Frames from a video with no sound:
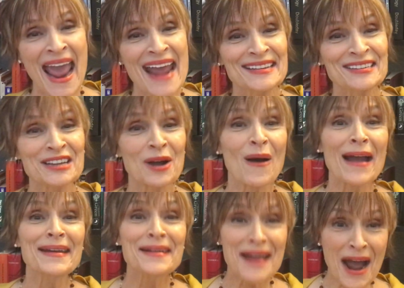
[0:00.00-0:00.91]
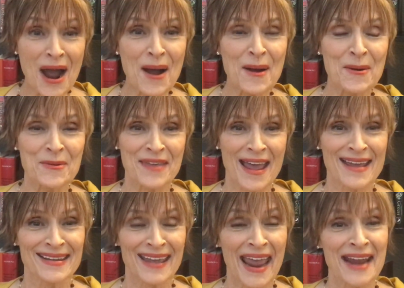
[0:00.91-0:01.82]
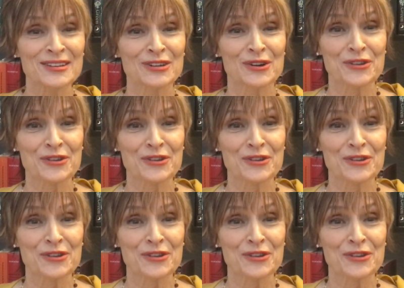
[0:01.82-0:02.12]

And so I know that Cancer,